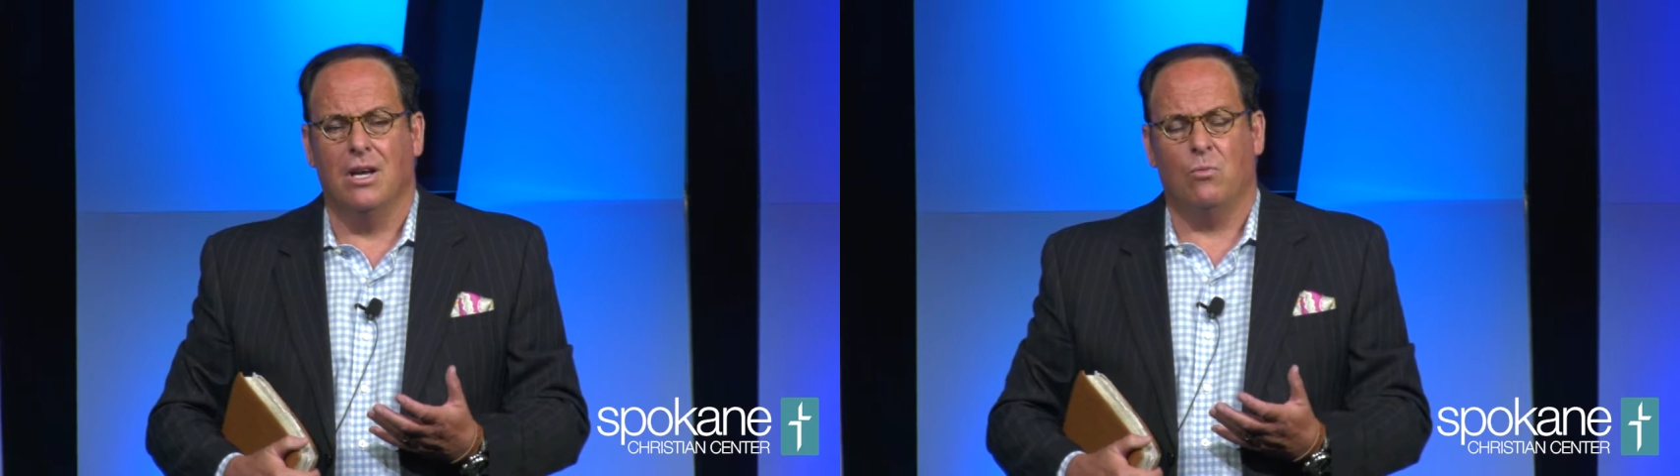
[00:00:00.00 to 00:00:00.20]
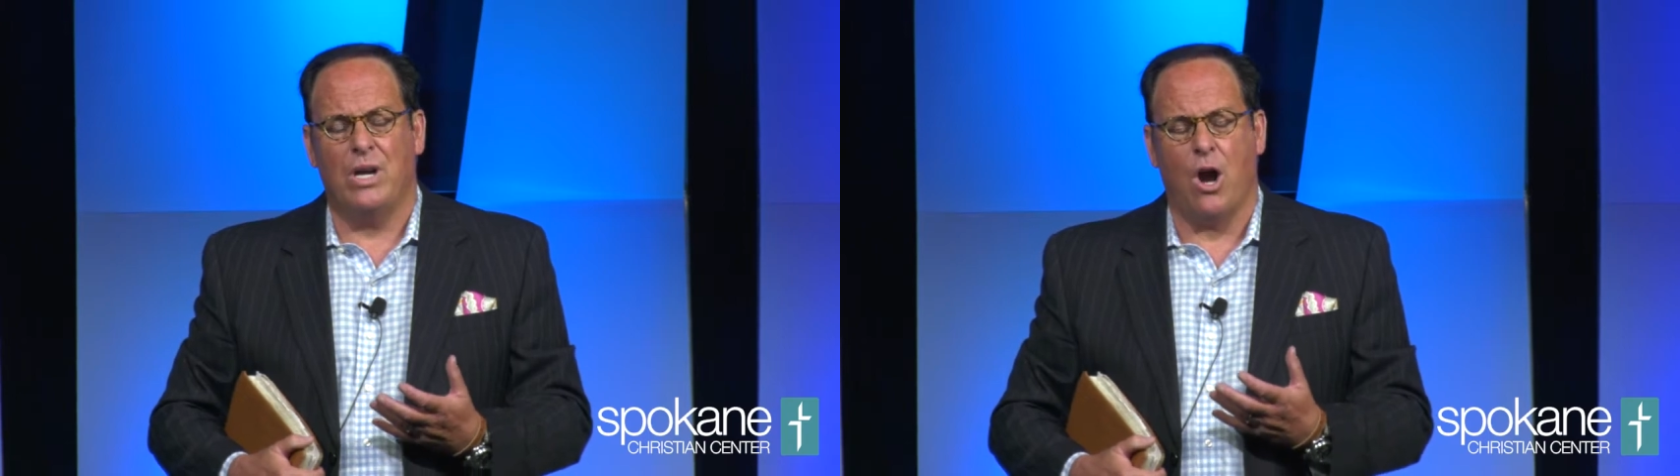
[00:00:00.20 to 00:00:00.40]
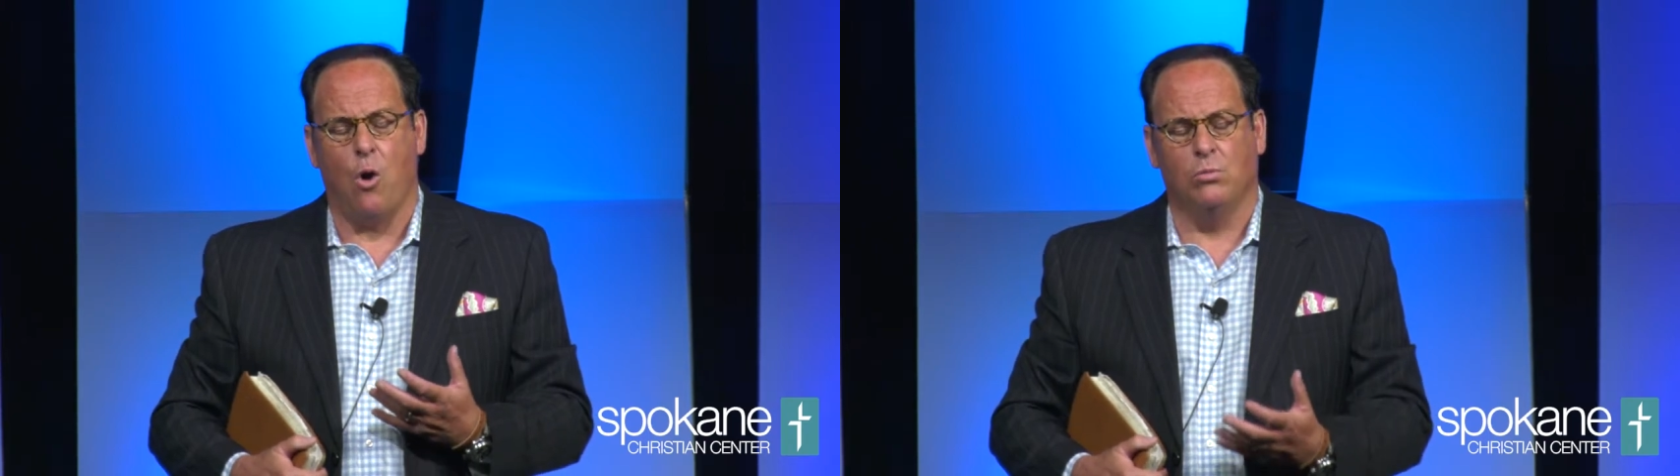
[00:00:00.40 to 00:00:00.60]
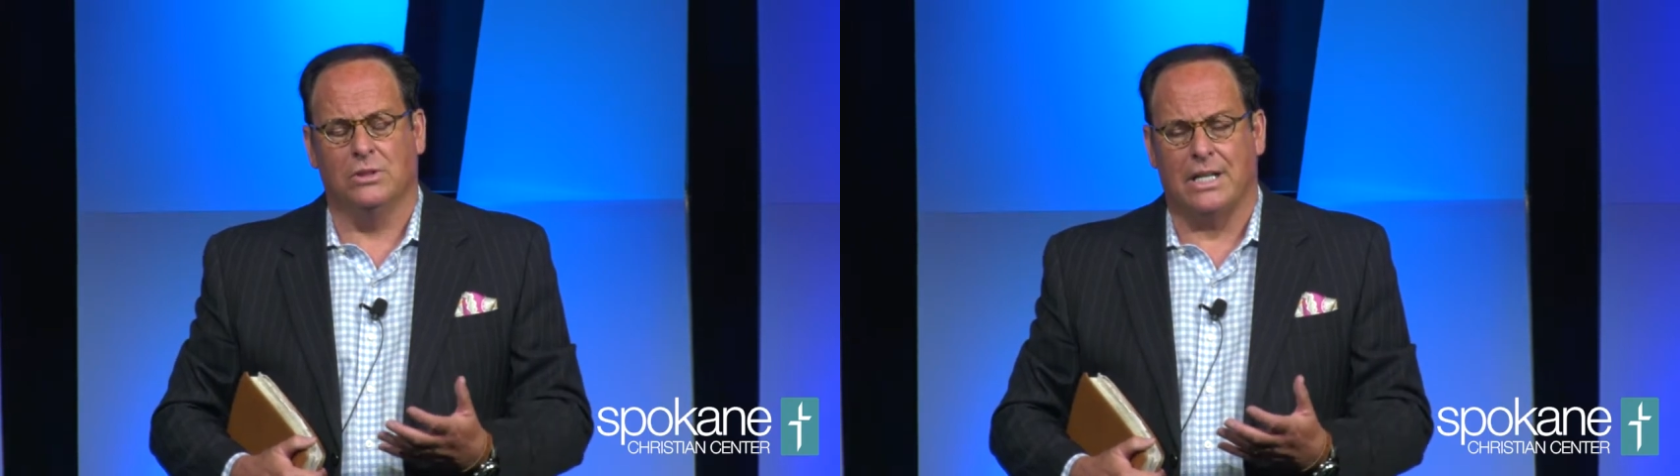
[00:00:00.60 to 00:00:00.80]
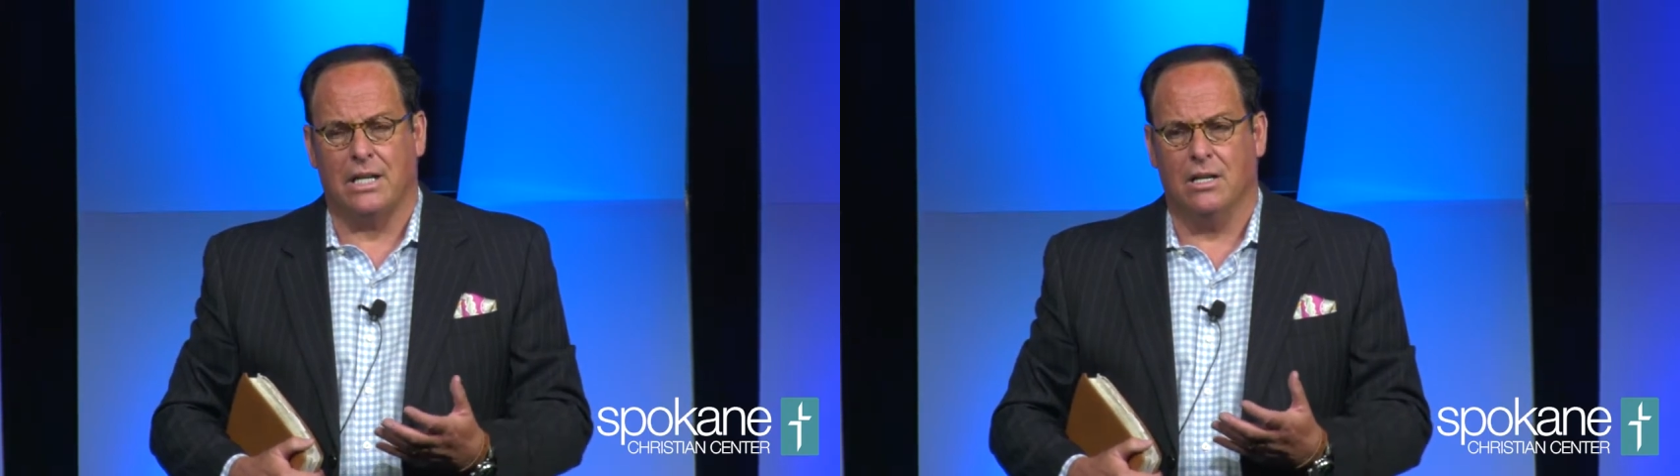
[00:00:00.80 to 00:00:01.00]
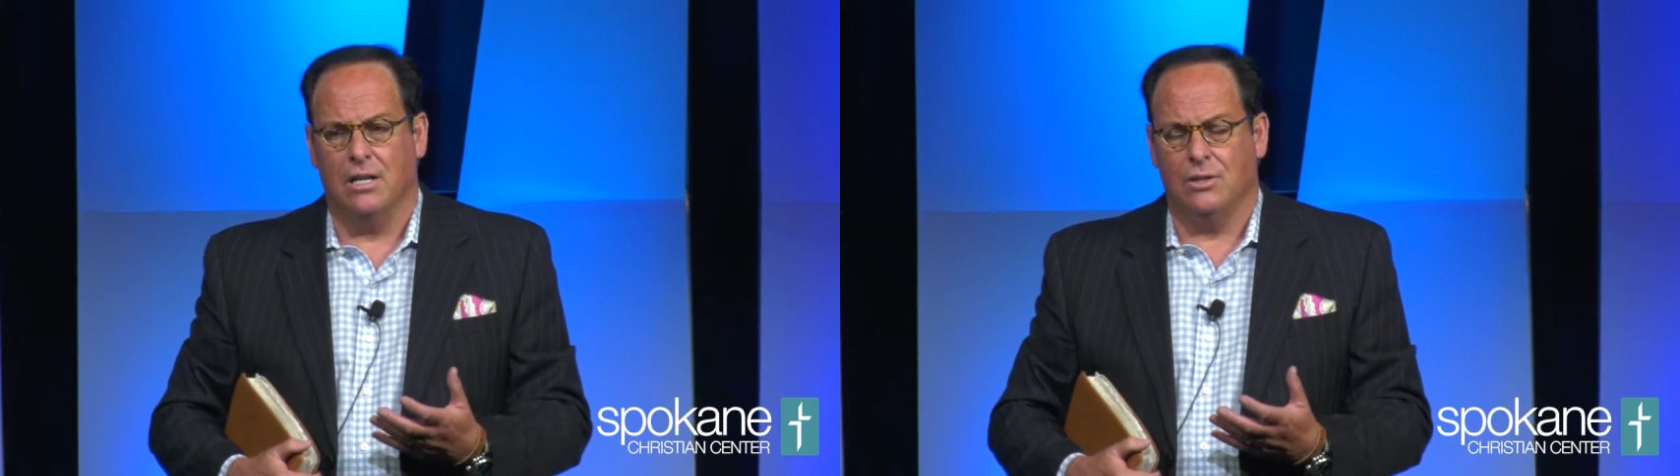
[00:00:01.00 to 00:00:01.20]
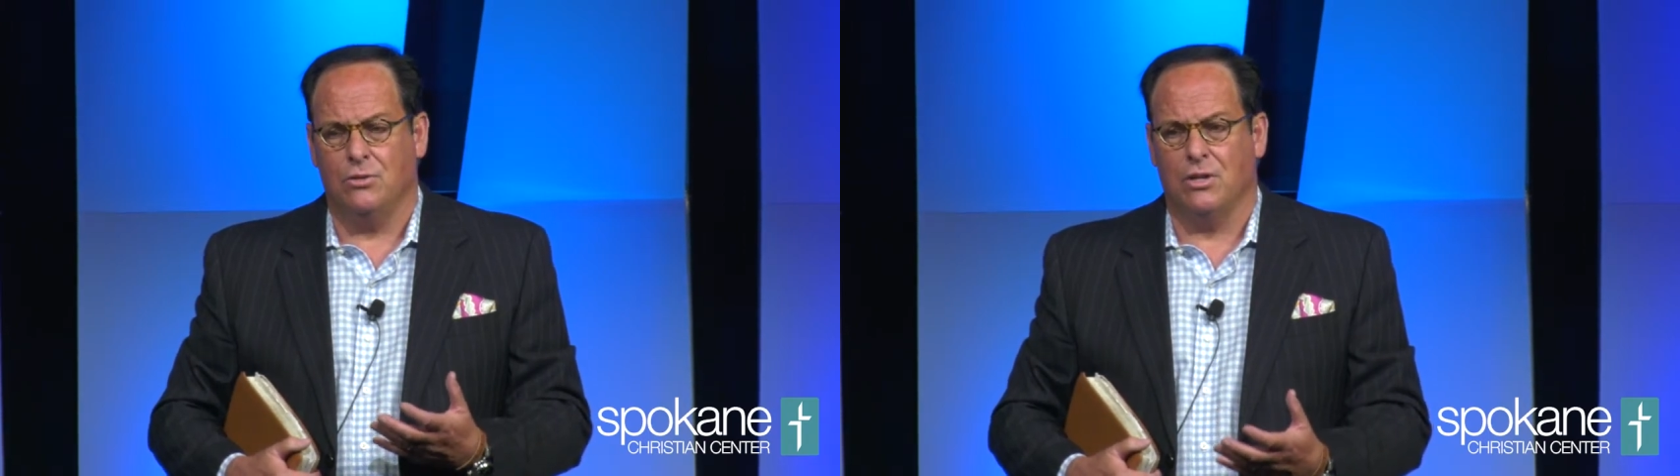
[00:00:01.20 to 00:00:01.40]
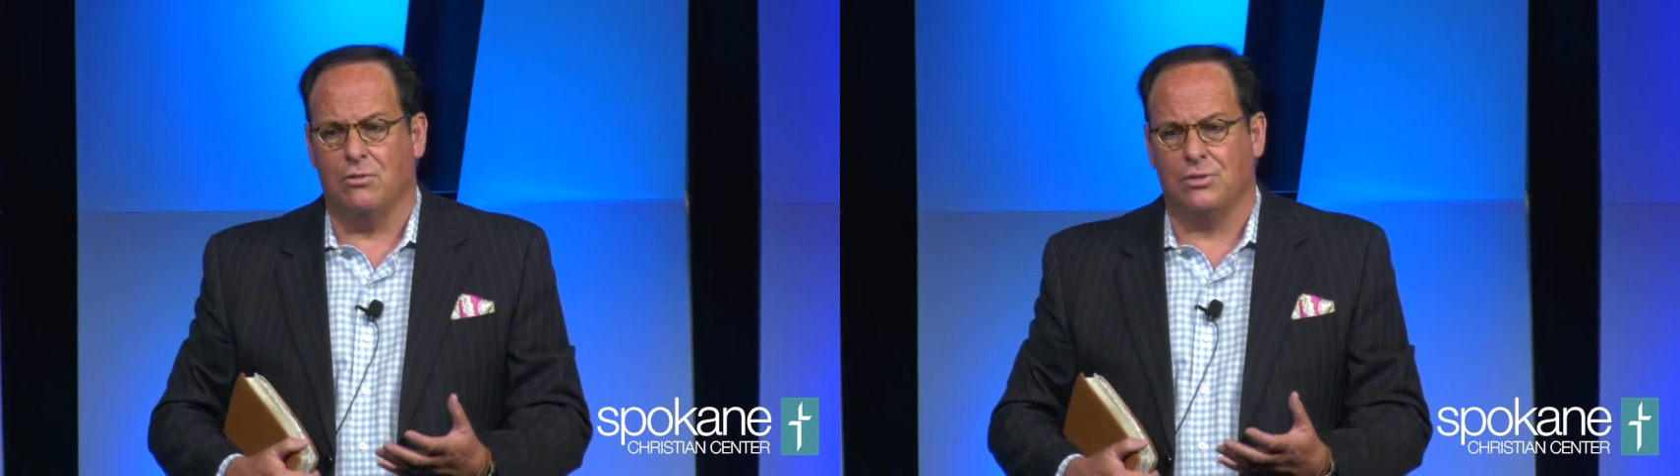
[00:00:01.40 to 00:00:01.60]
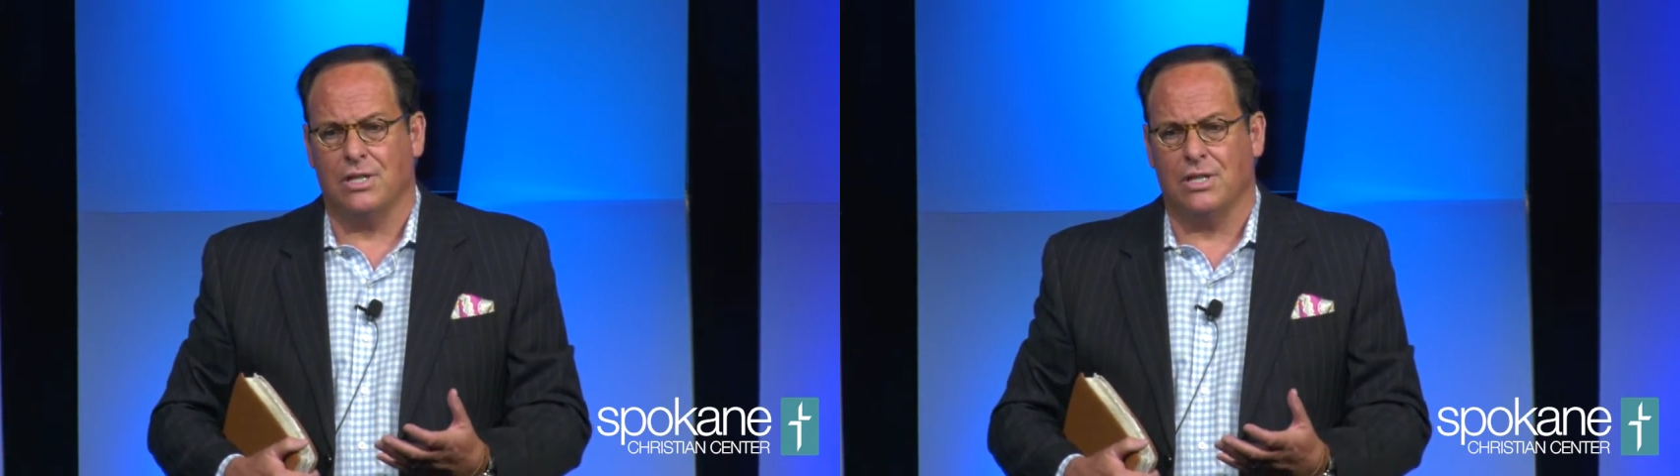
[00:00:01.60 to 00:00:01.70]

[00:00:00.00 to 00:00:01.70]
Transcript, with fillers: We only do those